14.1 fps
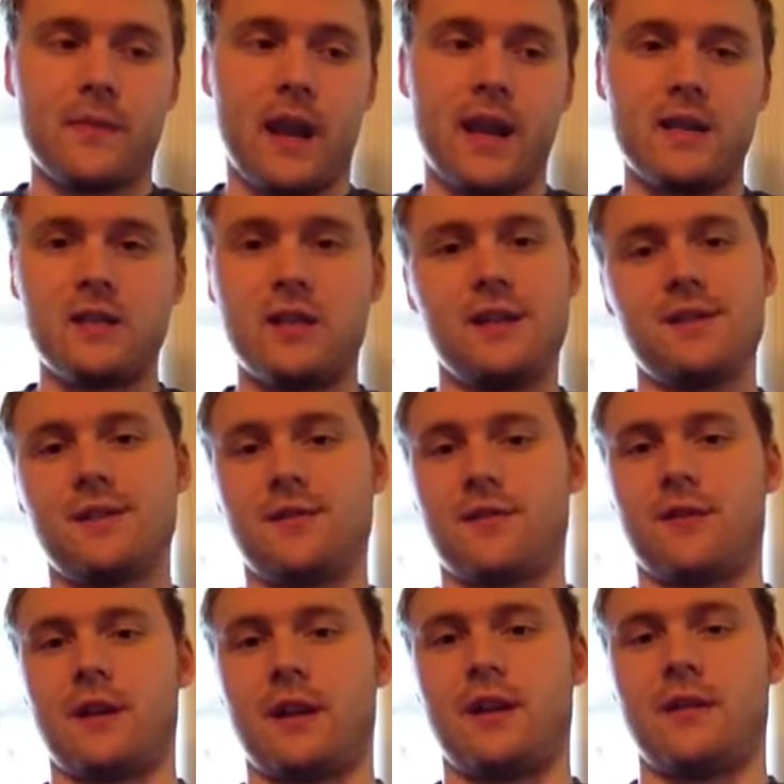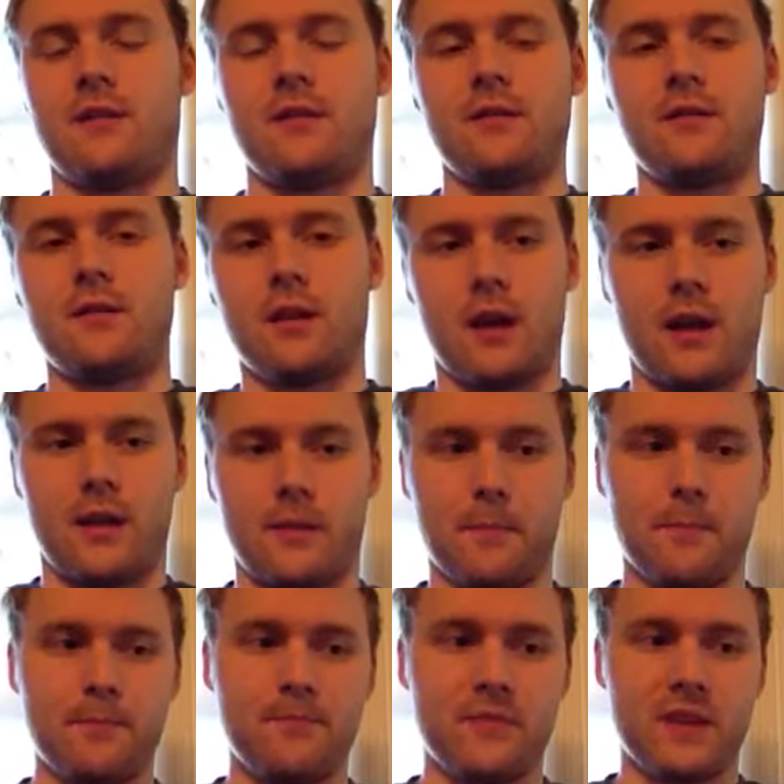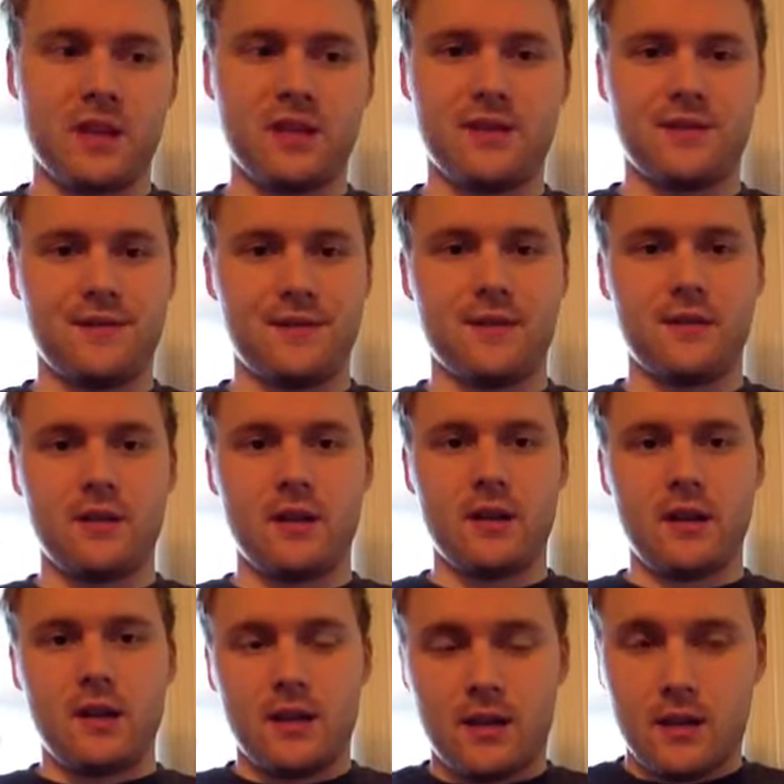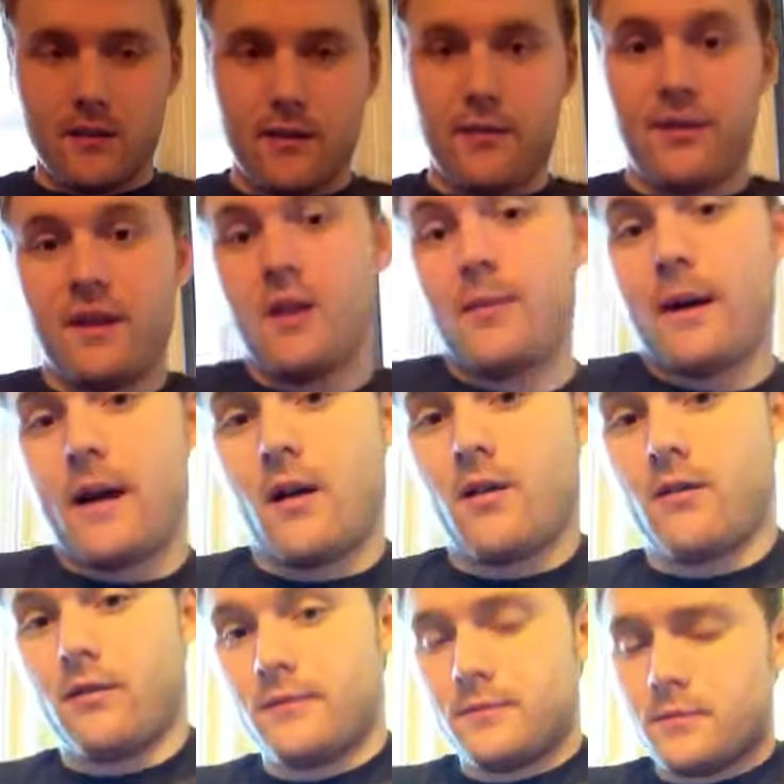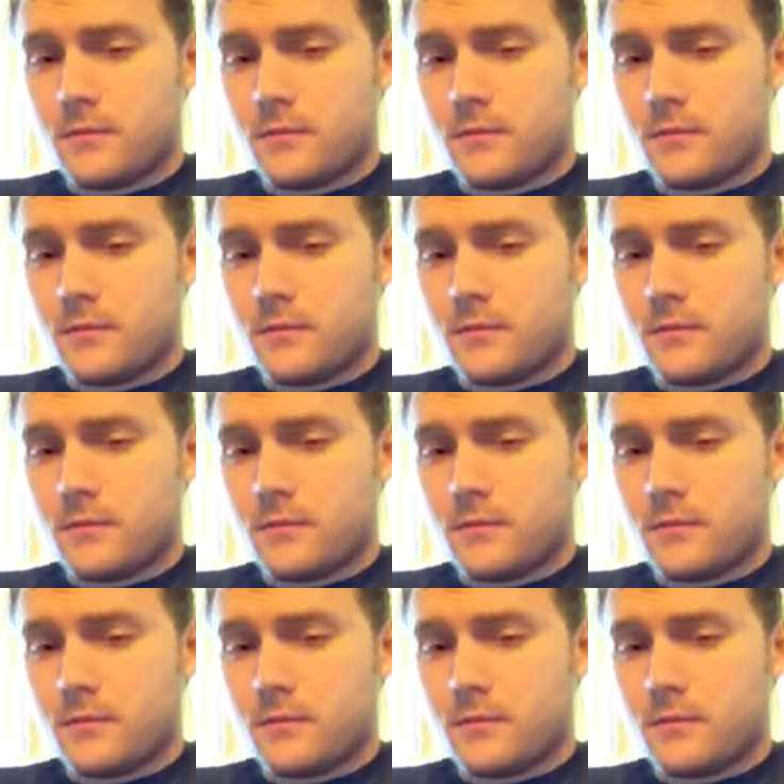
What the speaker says: HD screen. Because the thing about